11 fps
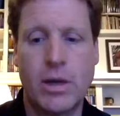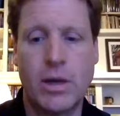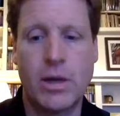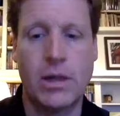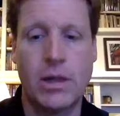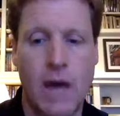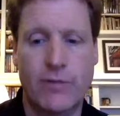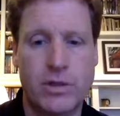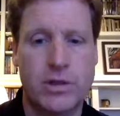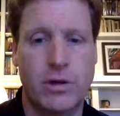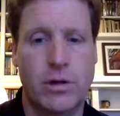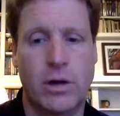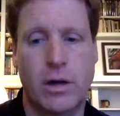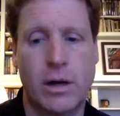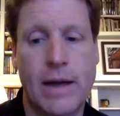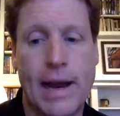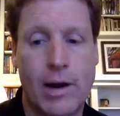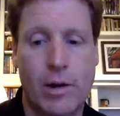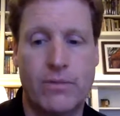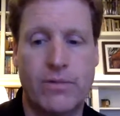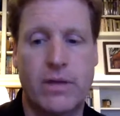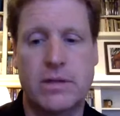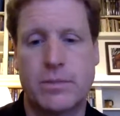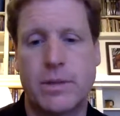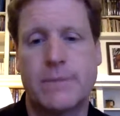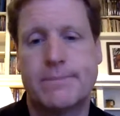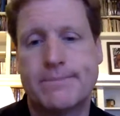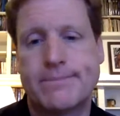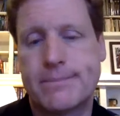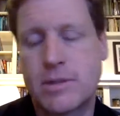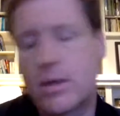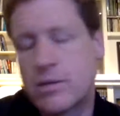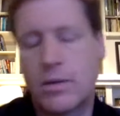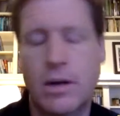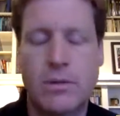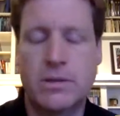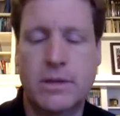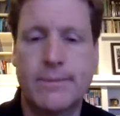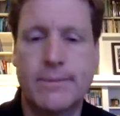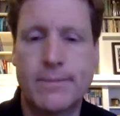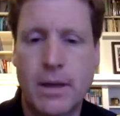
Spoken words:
So you get a lot of return on a narrow investment. So that's what I would say.